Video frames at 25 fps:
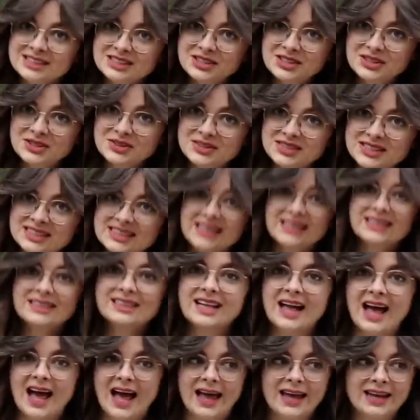to do
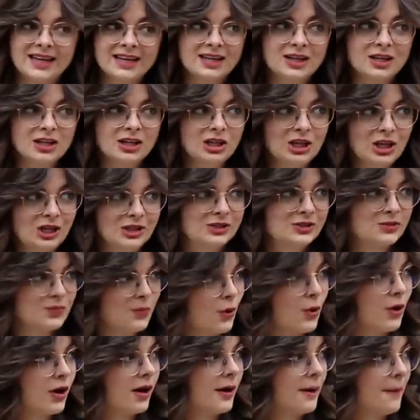still and lots
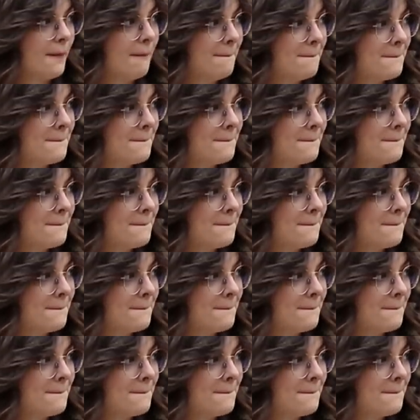more